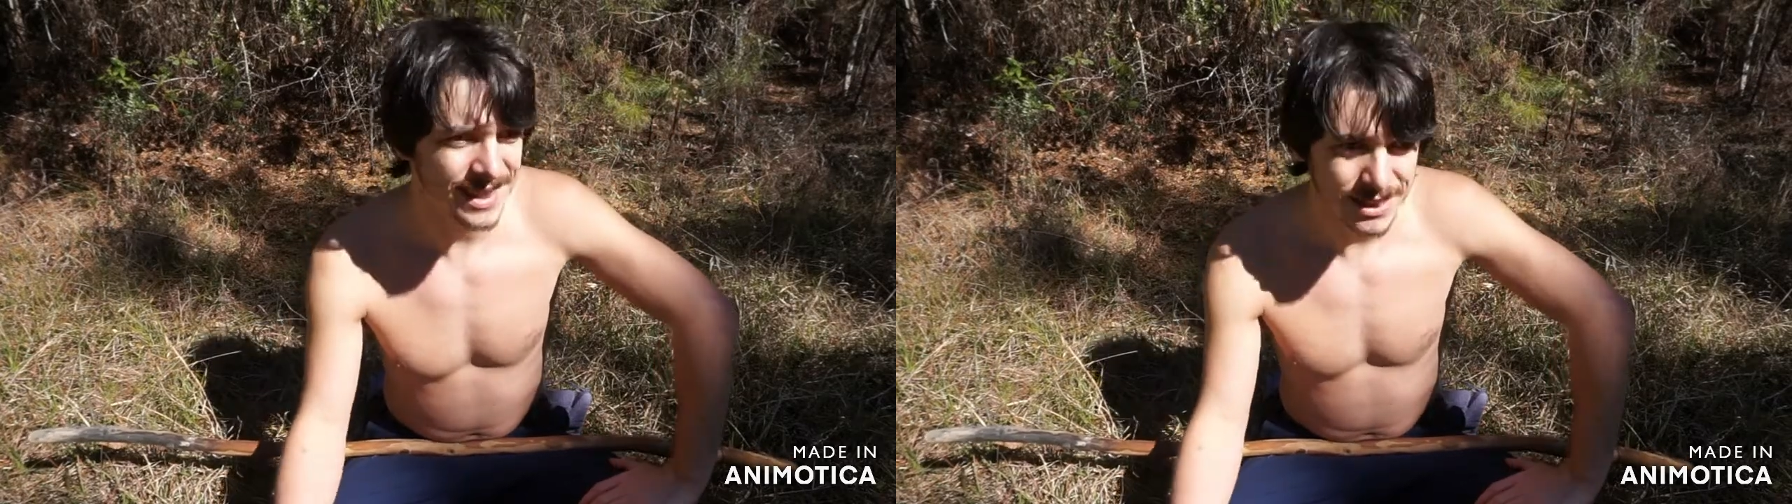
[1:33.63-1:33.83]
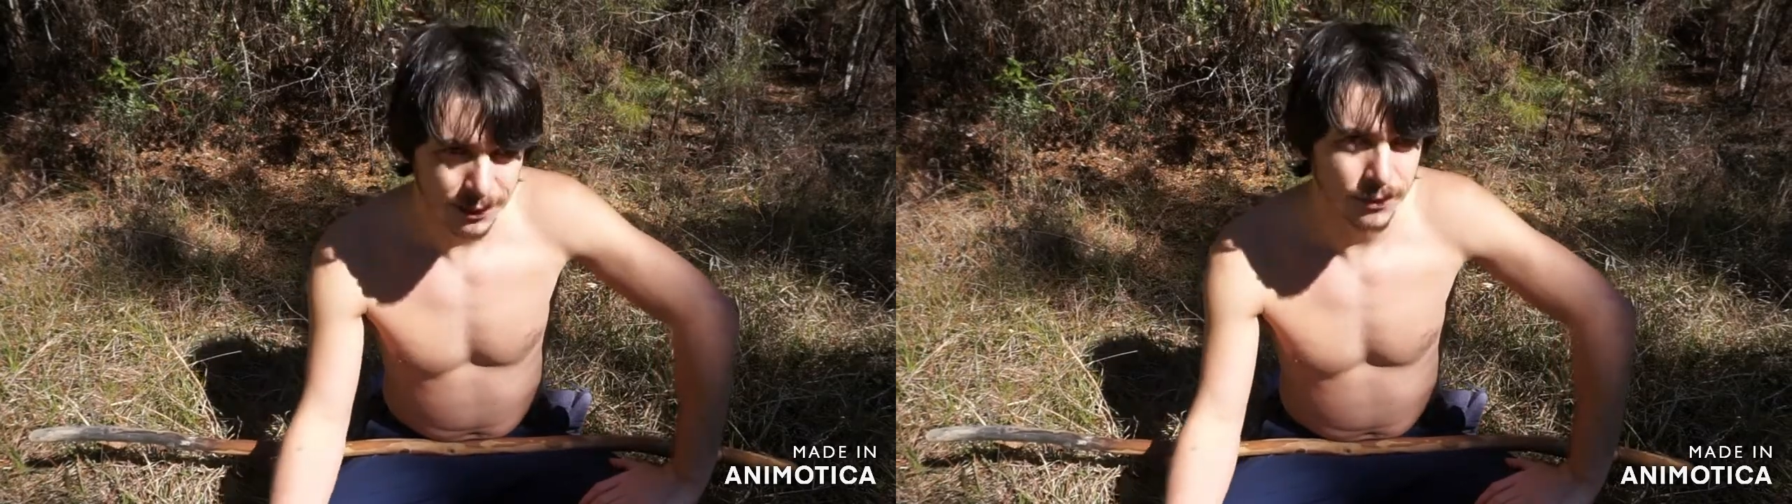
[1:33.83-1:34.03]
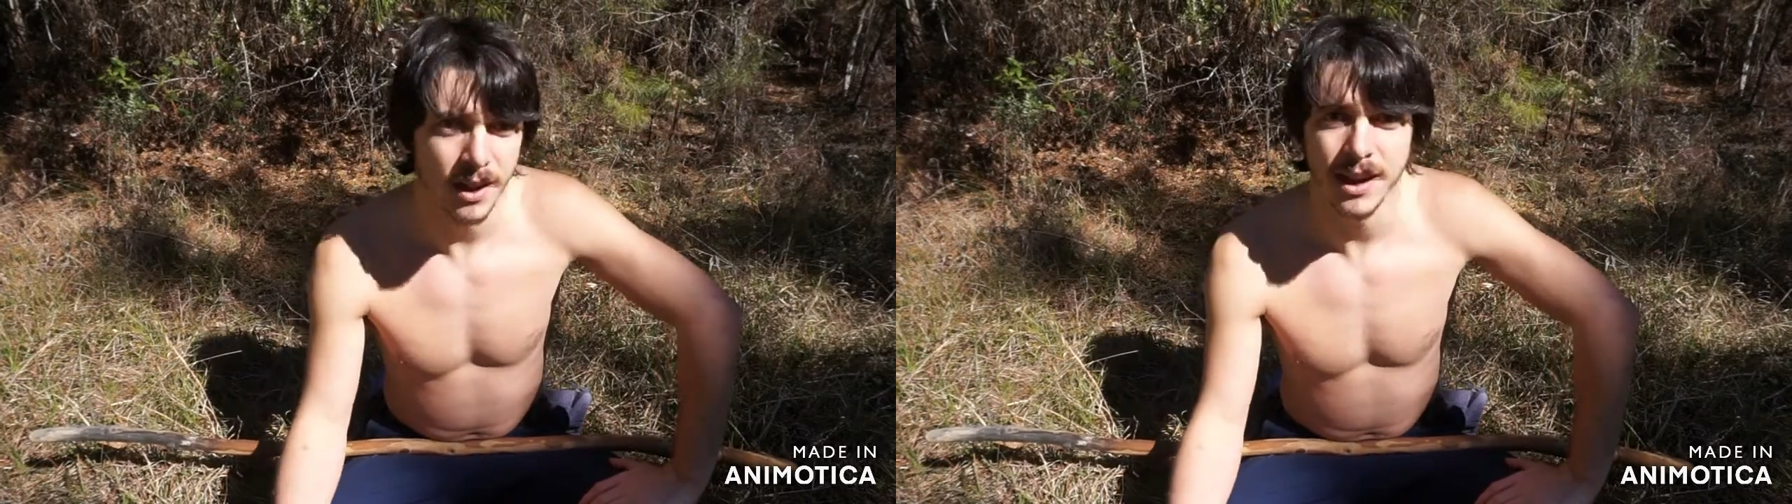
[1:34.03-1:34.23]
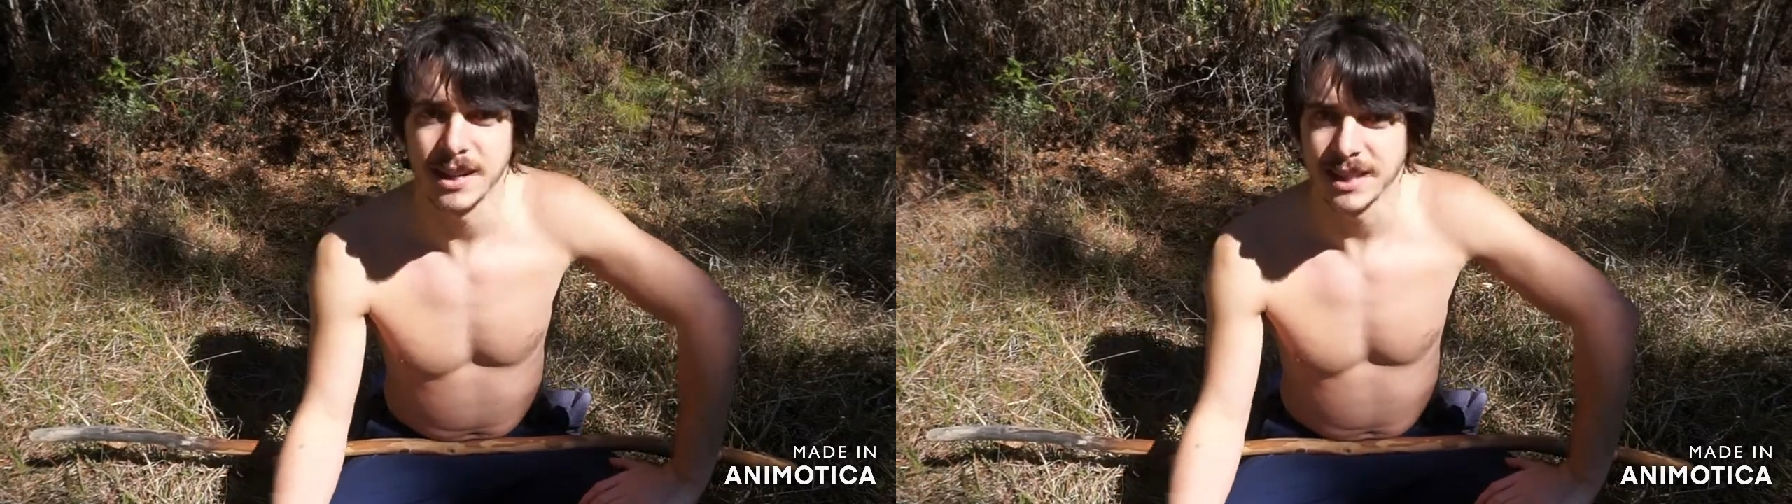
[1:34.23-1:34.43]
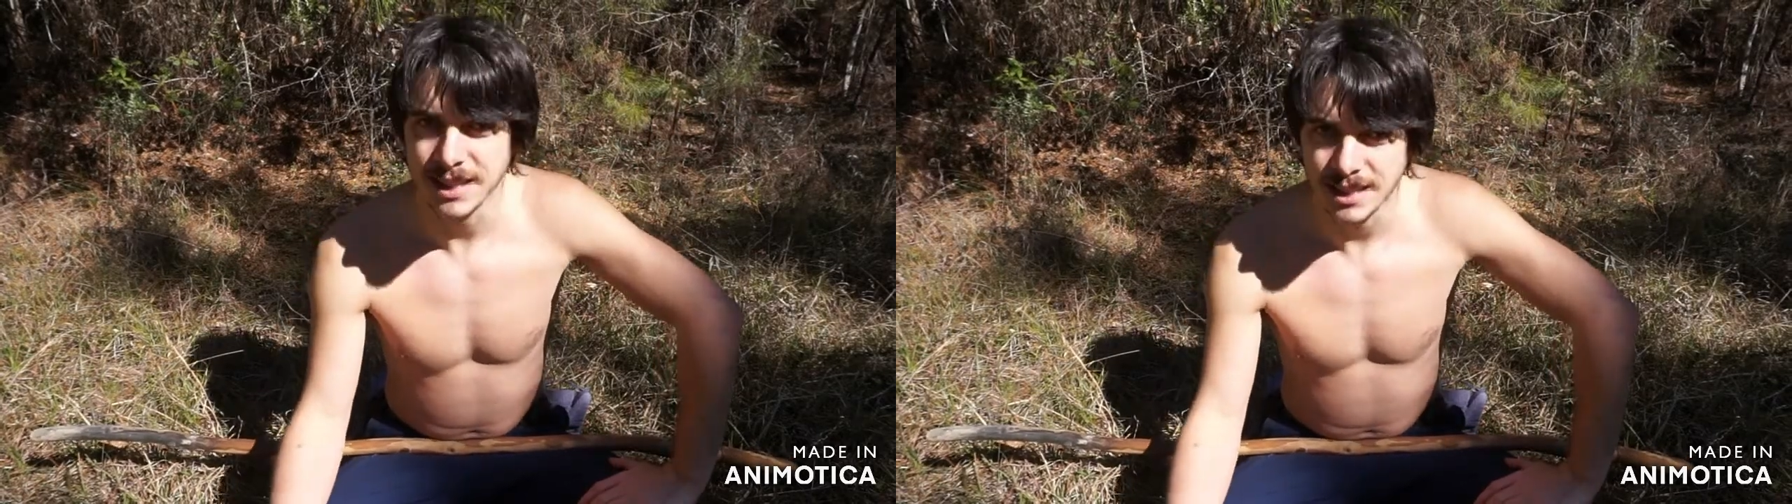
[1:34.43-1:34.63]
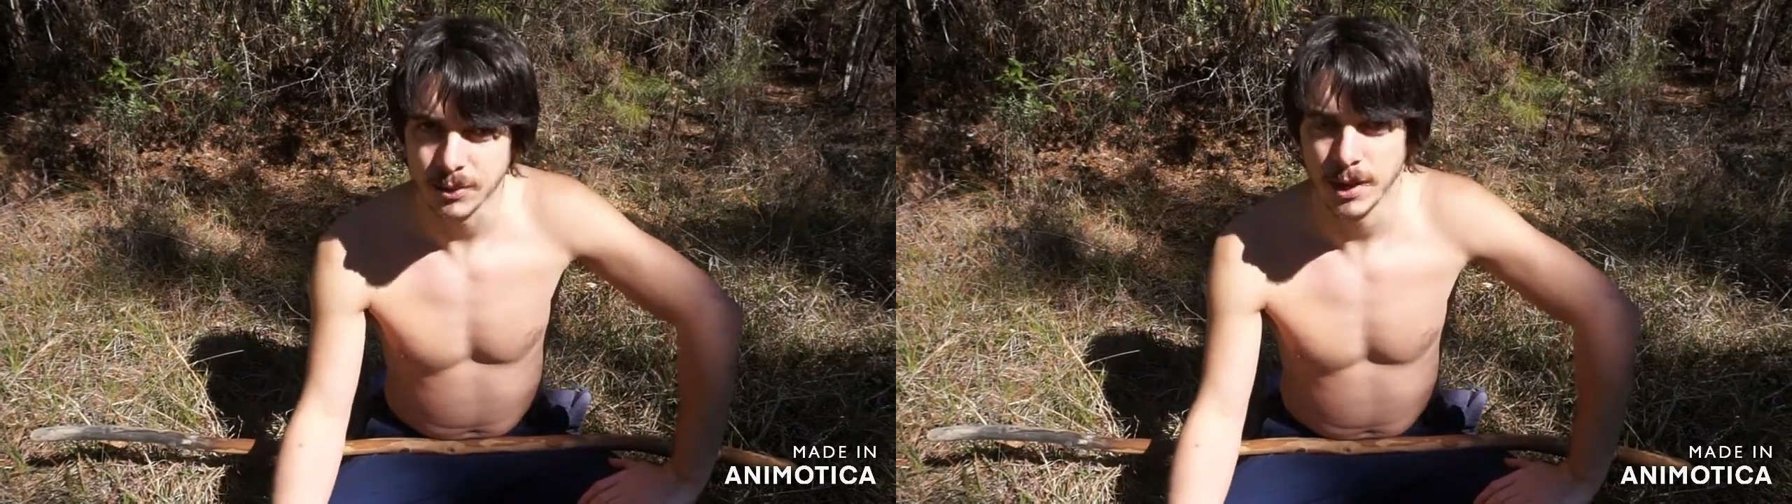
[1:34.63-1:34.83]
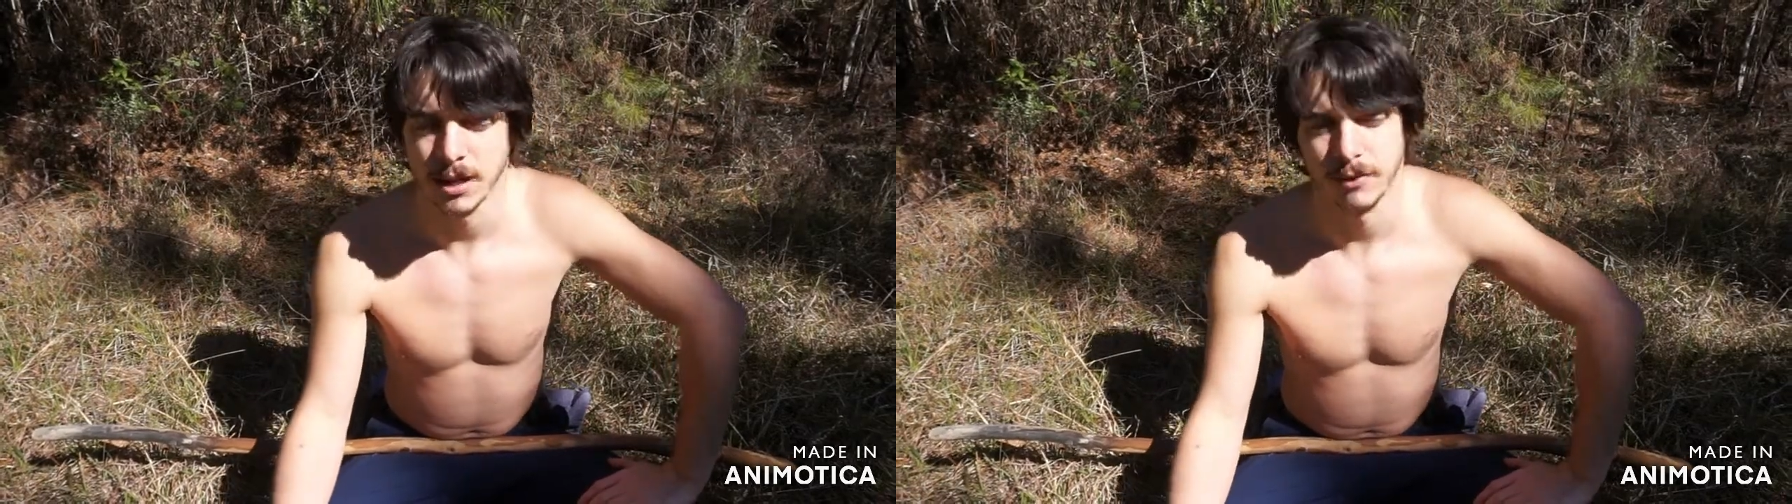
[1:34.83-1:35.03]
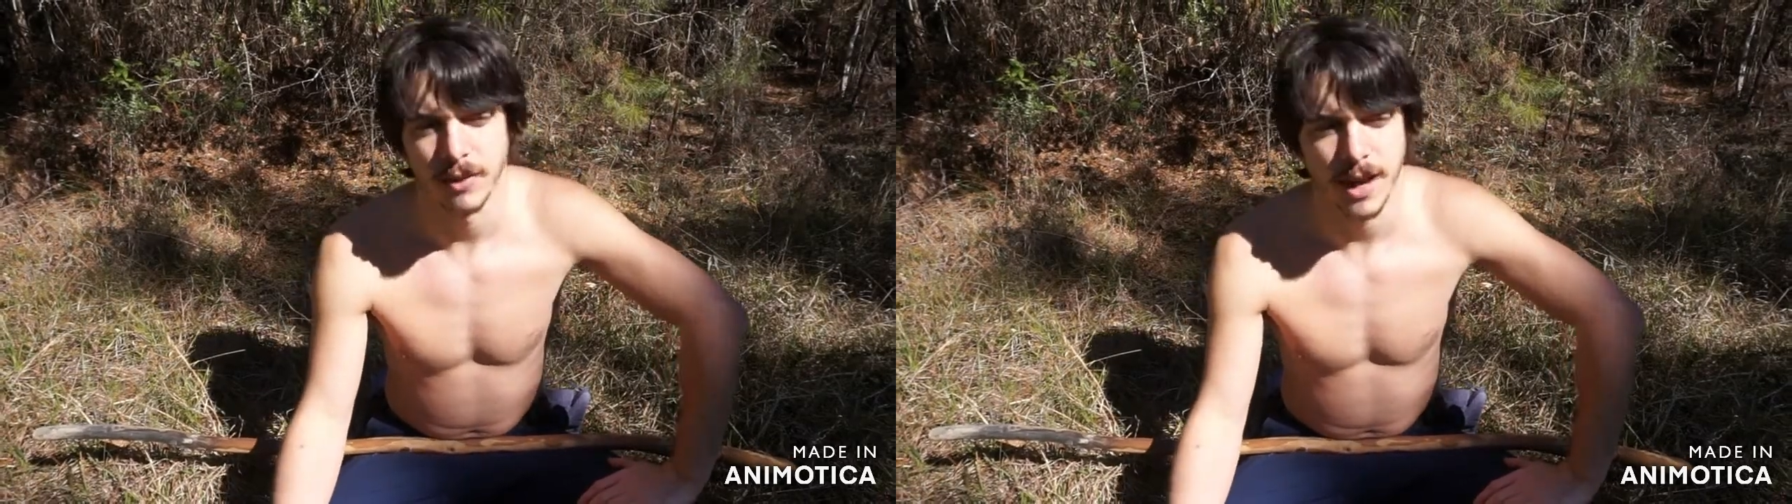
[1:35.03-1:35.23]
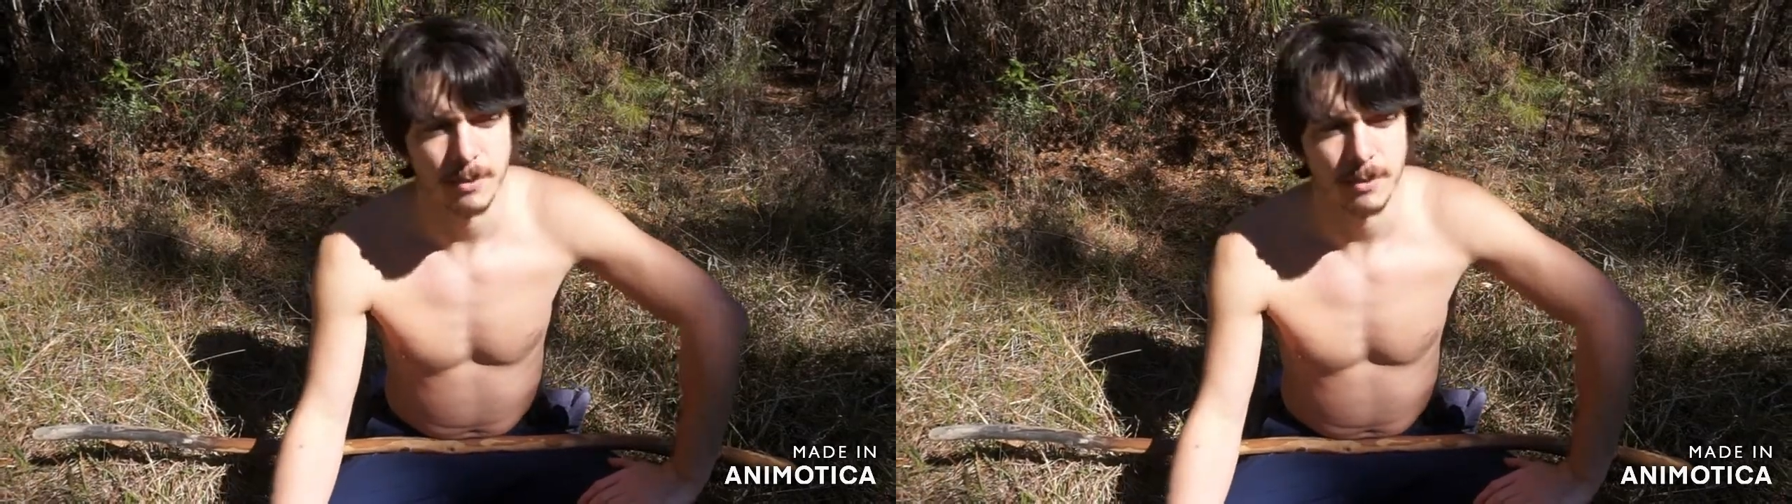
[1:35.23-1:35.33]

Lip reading: easy to find, easy to identify.